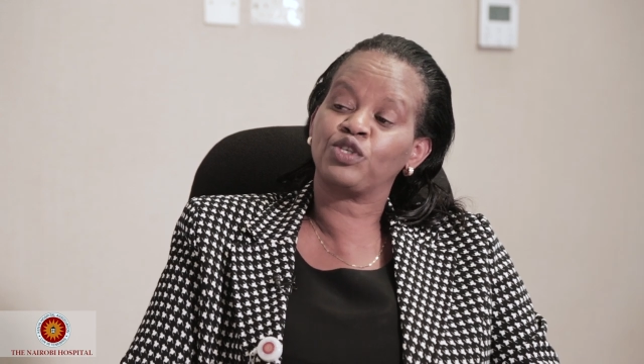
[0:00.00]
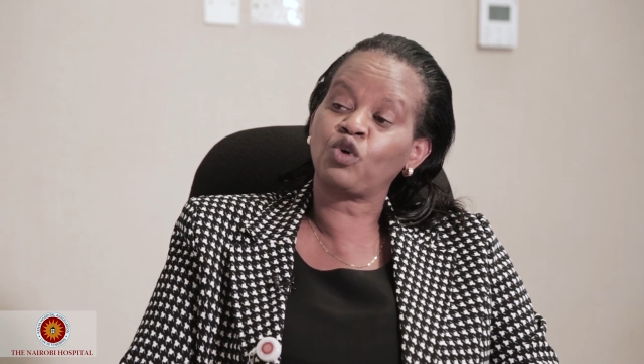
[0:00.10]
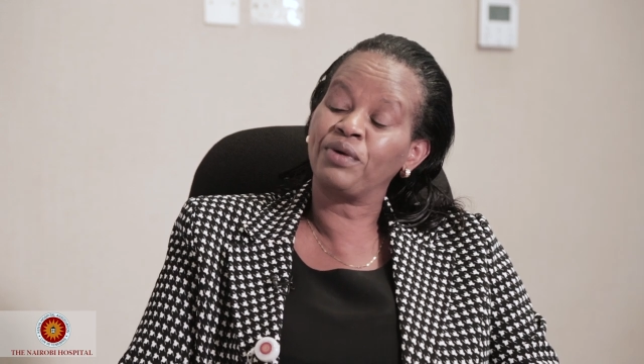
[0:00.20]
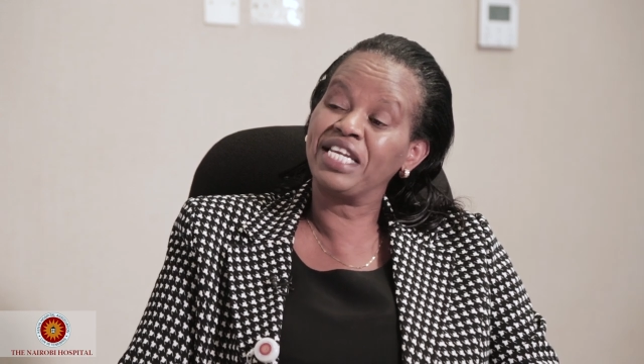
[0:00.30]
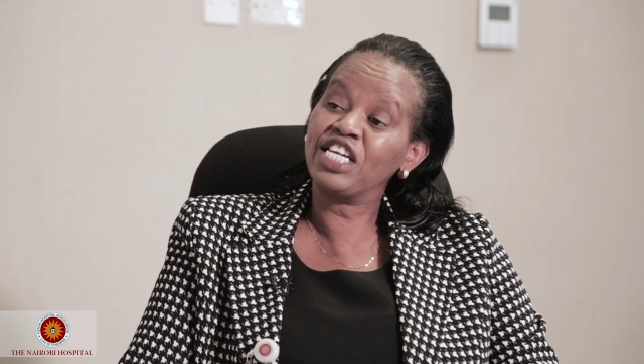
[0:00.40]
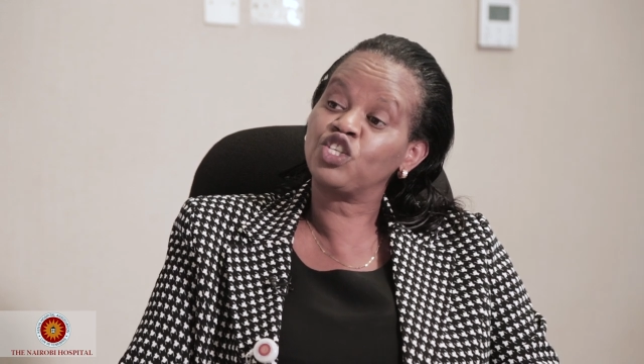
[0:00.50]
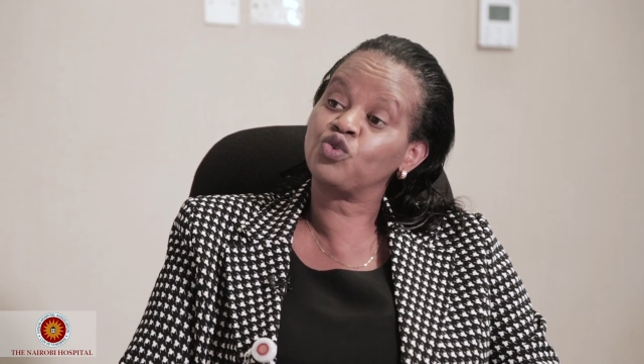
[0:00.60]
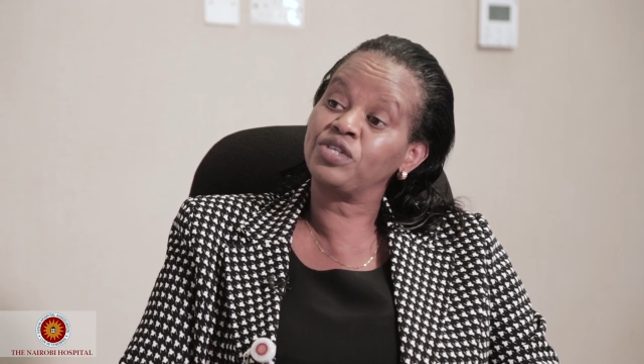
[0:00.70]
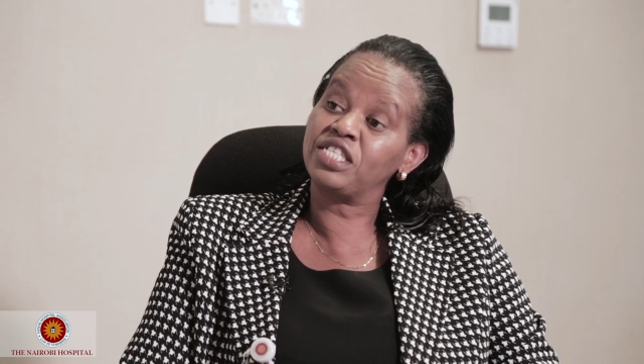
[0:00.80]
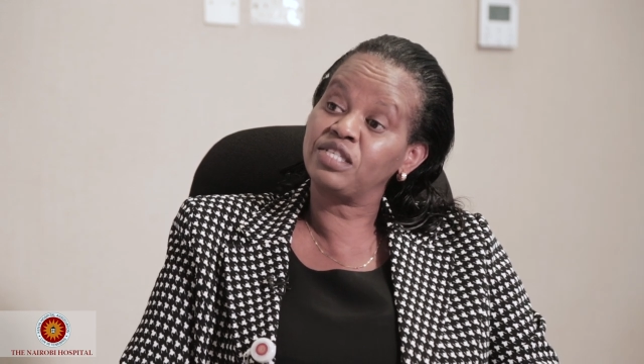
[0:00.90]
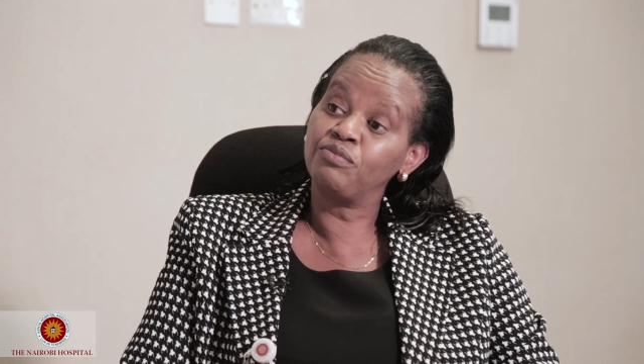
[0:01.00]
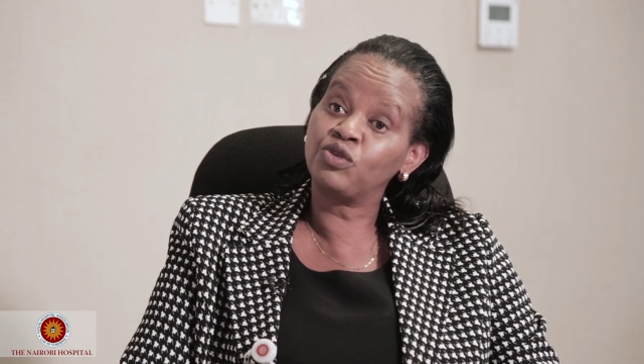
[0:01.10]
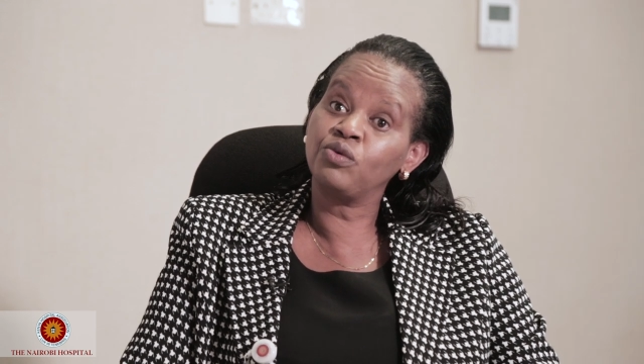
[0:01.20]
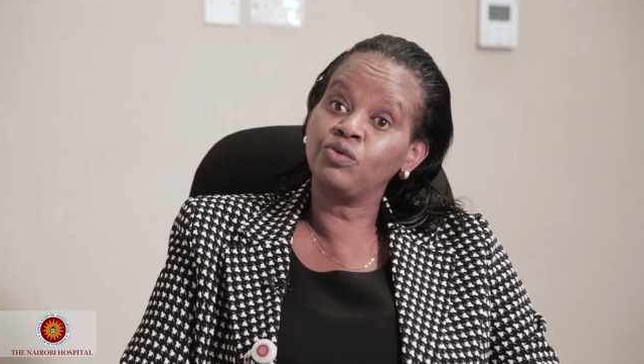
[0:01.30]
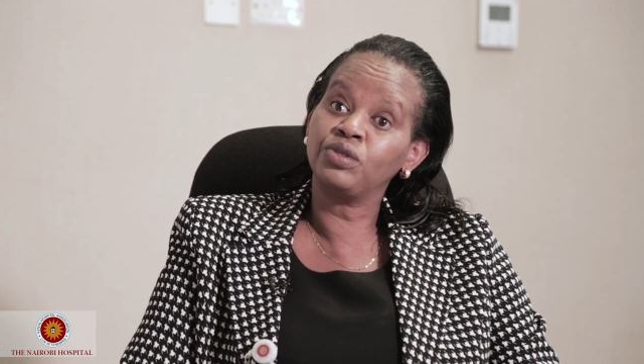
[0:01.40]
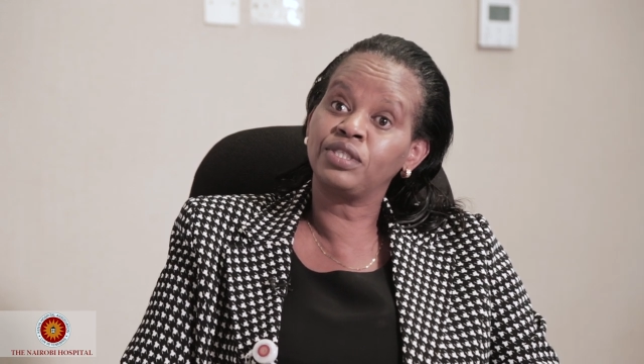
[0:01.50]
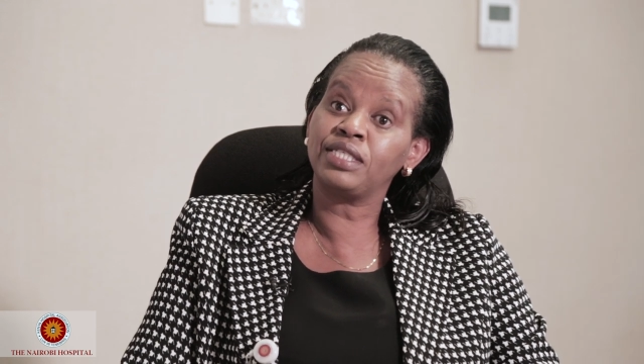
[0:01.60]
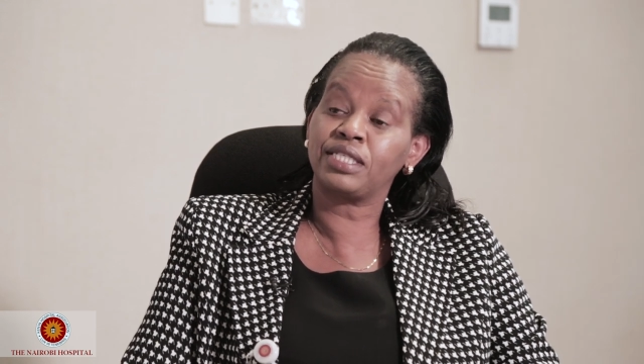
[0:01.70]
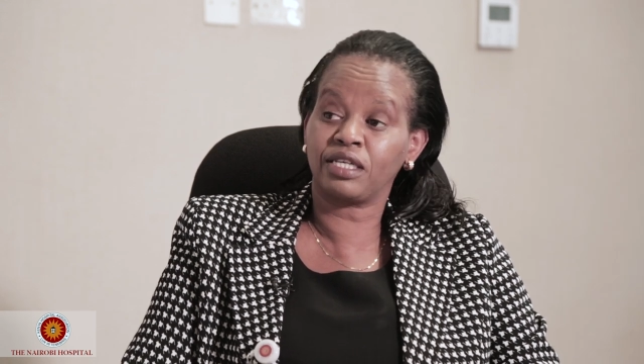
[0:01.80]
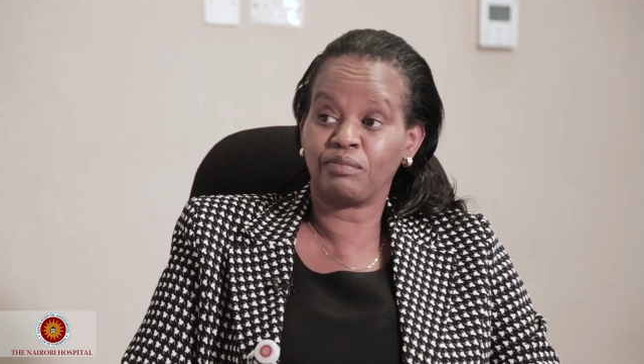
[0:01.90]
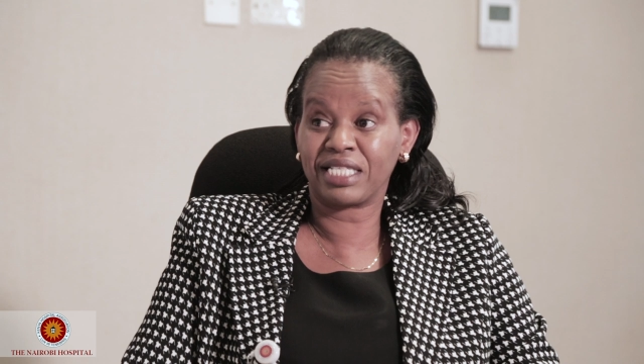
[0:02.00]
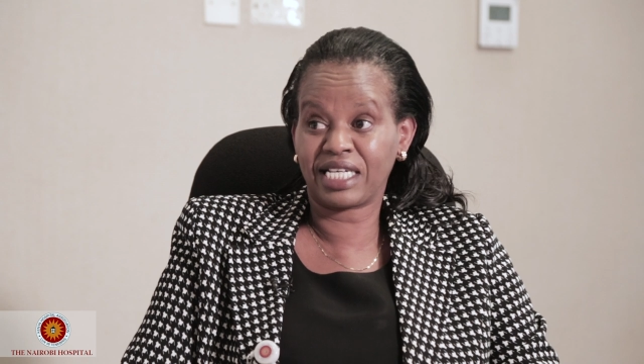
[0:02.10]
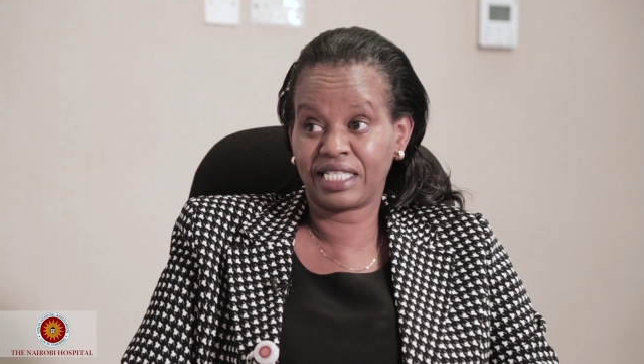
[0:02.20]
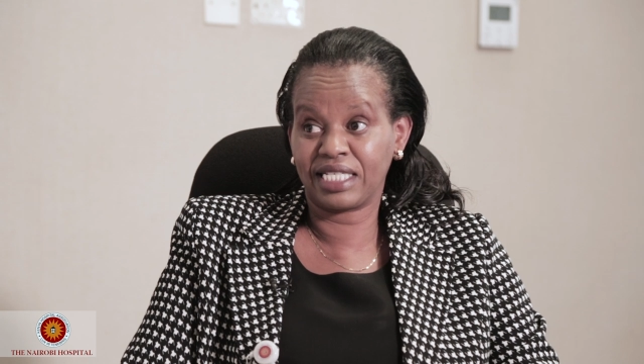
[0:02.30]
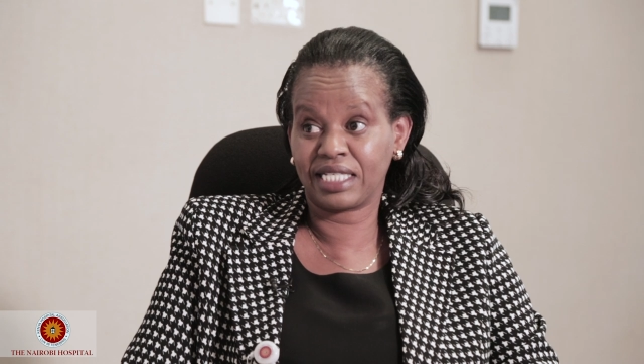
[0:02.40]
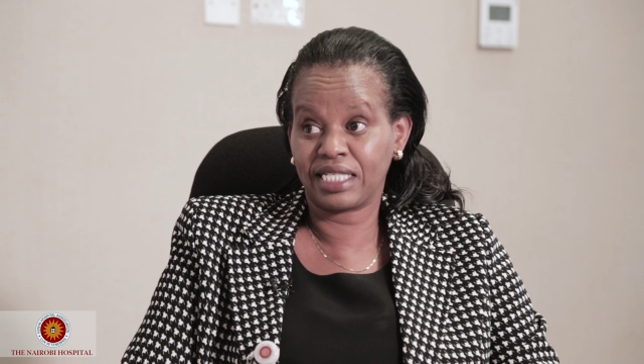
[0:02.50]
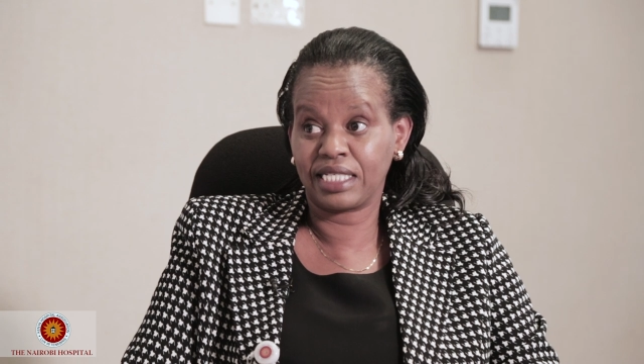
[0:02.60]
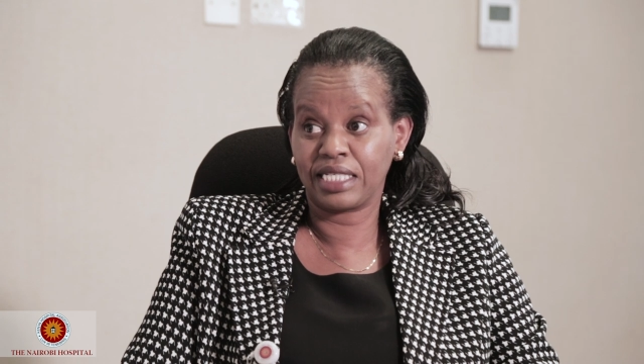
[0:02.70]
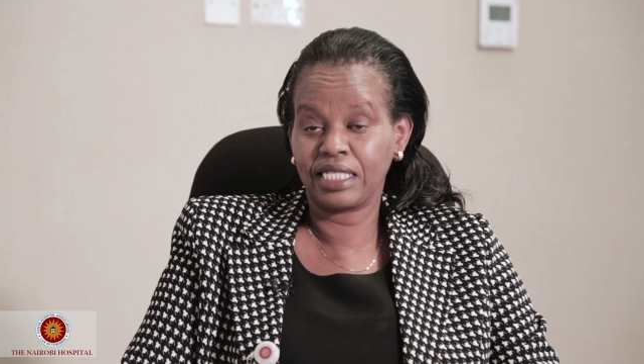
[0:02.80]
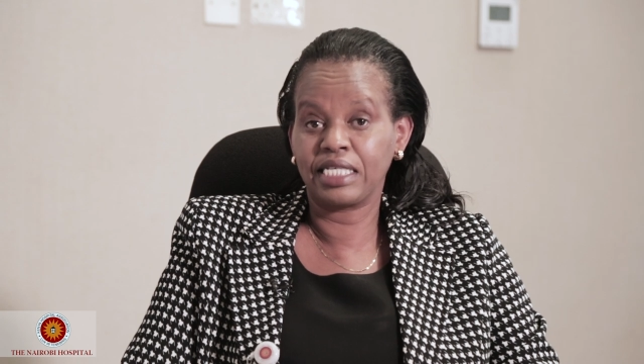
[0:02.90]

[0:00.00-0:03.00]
So we need to destigmatize,